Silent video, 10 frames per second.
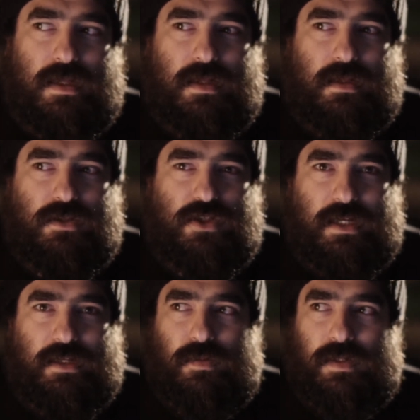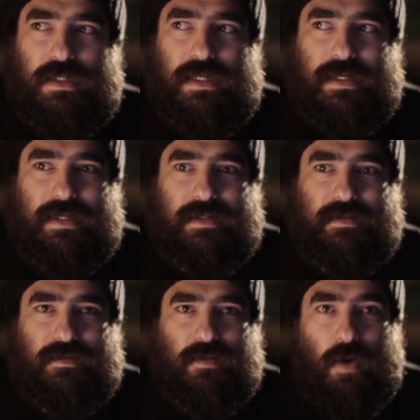genuine
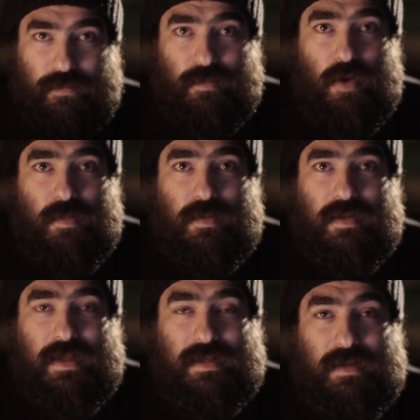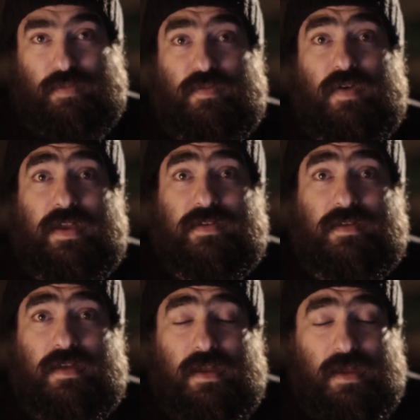and off the moment and improvised,
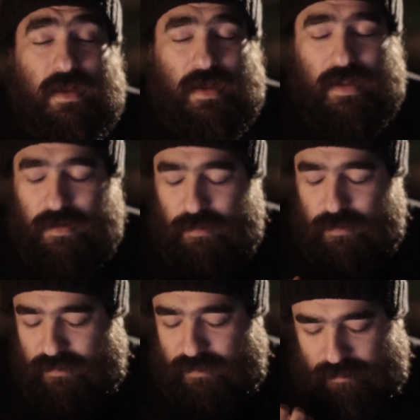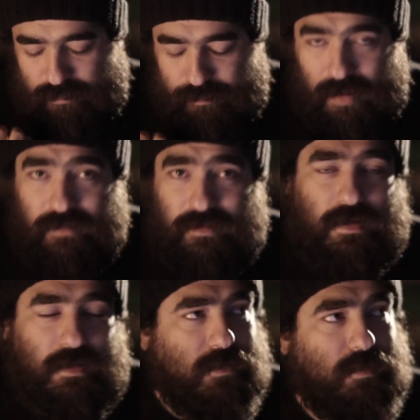and it was buzzing.
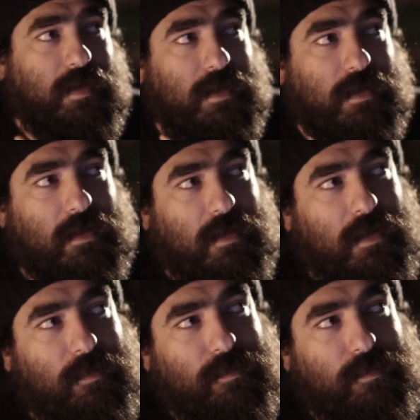It was brilliant. I